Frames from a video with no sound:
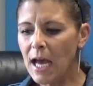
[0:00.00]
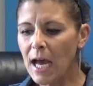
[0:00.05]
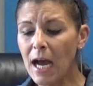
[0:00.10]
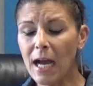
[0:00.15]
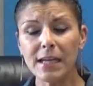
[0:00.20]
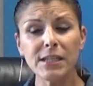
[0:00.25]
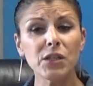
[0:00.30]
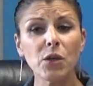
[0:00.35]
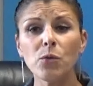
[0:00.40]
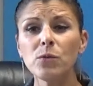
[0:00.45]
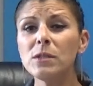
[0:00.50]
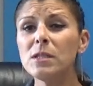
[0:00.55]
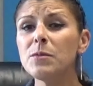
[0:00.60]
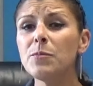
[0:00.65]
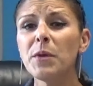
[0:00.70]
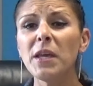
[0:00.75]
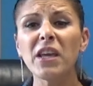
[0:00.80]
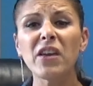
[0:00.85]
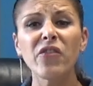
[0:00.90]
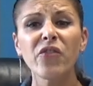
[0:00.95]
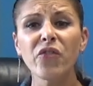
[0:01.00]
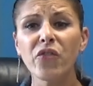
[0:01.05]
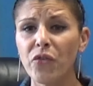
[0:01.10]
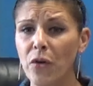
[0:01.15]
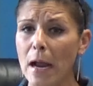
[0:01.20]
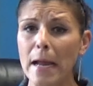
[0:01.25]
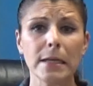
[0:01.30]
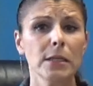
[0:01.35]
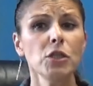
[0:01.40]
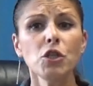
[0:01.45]
I don't speak
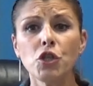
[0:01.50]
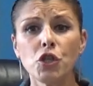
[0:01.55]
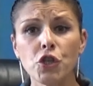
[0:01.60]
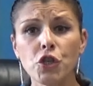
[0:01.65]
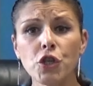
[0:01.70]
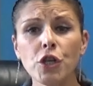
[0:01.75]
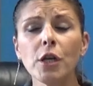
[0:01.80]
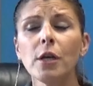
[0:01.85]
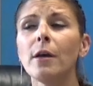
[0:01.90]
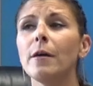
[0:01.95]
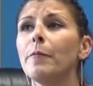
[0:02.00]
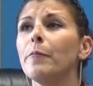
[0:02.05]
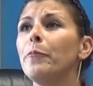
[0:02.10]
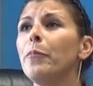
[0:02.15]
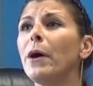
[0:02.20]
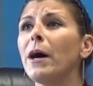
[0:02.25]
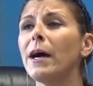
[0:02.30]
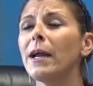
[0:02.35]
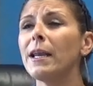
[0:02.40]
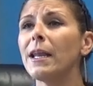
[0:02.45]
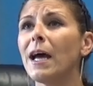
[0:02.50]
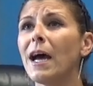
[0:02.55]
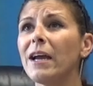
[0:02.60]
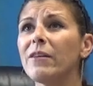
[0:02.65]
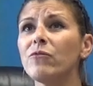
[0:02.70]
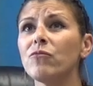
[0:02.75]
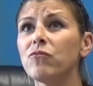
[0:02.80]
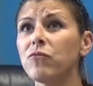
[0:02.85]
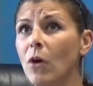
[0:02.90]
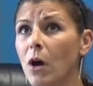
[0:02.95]
French. But
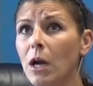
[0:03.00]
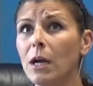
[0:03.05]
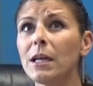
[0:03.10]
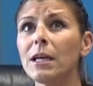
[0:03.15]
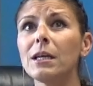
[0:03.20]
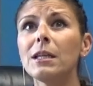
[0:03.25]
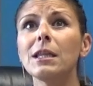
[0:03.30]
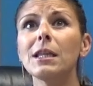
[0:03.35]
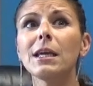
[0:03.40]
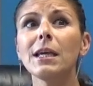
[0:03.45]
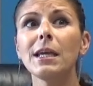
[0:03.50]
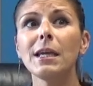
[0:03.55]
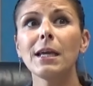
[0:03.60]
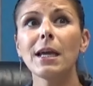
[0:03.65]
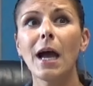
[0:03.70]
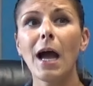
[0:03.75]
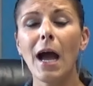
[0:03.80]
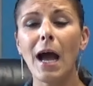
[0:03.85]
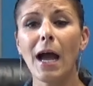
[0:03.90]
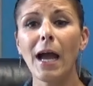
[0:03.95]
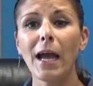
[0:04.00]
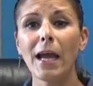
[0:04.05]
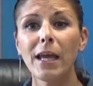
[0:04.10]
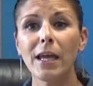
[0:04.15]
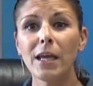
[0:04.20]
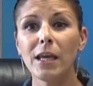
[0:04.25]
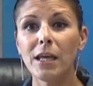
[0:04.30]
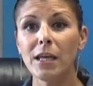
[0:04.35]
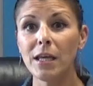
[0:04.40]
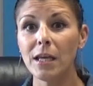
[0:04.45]
ironically,
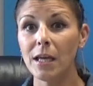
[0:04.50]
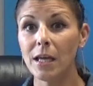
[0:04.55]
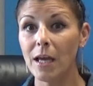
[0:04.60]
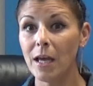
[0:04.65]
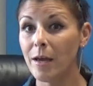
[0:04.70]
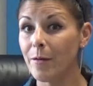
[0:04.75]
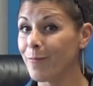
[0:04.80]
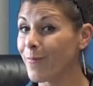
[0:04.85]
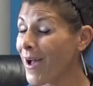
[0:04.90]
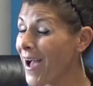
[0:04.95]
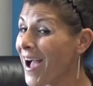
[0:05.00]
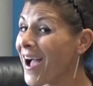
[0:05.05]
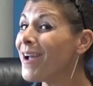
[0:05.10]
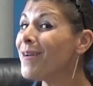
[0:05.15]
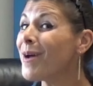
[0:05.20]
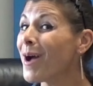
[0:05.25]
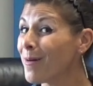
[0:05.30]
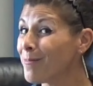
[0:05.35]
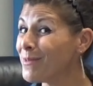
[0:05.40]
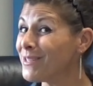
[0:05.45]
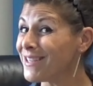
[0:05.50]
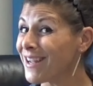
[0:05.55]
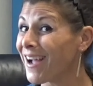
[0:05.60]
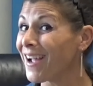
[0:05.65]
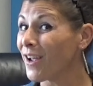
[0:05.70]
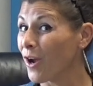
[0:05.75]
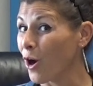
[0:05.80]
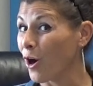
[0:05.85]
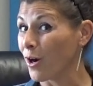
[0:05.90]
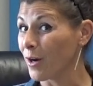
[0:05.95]
I am I I'm a
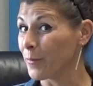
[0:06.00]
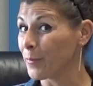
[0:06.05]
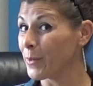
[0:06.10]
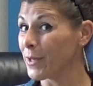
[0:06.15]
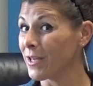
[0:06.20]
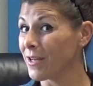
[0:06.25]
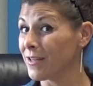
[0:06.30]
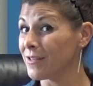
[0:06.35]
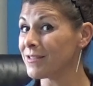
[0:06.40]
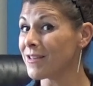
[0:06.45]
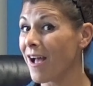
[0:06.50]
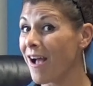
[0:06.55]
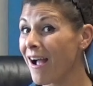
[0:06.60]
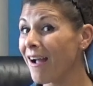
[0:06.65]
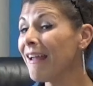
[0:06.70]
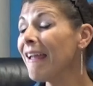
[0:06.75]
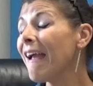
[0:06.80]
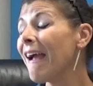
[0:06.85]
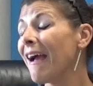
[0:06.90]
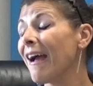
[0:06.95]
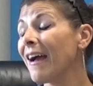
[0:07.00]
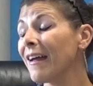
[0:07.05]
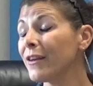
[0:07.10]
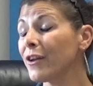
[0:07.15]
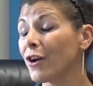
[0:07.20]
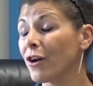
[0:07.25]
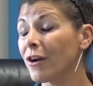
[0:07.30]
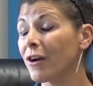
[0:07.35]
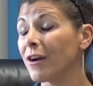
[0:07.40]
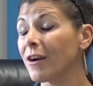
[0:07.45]
diehard because I had
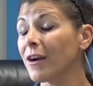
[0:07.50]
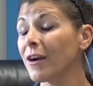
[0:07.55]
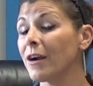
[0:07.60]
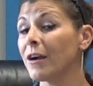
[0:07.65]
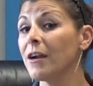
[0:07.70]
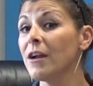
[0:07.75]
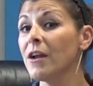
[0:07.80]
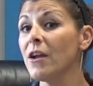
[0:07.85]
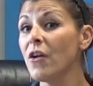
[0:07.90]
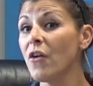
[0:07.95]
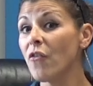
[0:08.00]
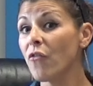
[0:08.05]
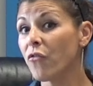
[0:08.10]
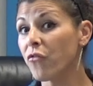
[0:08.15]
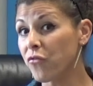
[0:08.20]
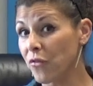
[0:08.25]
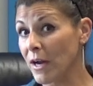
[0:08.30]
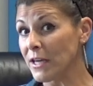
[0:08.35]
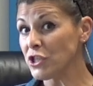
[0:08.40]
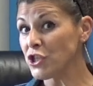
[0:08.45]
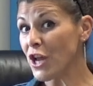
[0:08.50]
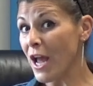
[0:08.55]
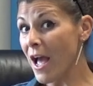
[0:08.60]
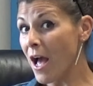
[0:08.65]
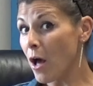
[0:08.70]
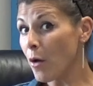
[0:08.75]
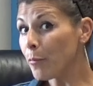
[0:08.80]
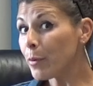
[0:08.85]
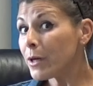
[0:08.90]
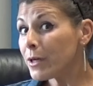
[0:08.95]
her French
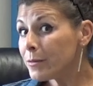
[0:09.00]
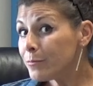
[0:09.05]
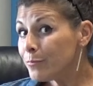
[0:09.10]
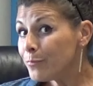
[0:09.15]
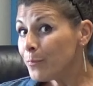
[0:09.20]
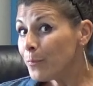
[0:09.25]
album.